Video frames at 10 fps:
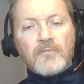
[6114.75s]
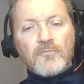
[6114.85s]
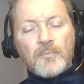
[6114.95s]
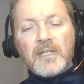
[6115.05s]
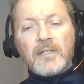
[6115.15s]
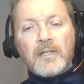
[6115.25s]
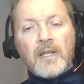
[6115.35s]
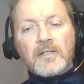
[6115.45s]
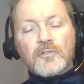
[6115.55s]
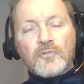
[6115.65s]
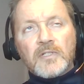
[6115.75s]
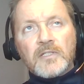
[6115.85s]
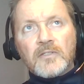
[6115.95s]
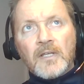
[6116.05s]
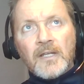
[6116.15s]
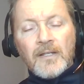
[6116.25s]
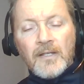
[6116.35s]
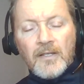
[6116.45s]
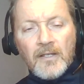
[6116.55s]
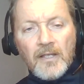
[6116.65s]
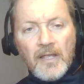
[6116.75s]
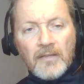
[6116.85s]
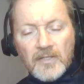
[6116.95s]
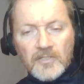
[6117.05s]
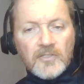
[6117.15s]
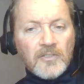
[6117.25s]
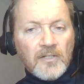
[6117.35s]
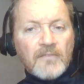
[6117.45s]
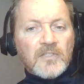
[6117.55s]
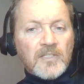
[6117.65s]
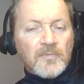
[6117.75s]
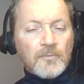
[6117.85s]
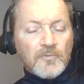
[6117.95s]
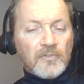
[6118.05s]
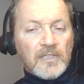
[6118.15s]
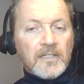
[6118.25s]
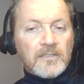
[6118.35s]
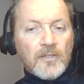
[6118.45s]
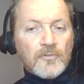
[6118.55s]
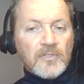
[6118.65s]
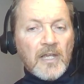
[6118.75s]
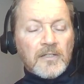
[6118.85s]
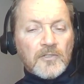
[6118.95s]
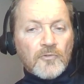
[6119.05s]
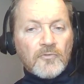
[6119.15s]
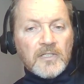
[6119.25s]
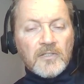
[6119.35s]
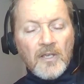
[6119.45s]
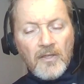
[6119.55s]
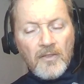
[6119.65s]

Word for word: repeated head injuries, and they still have symptoms related to those head injuries.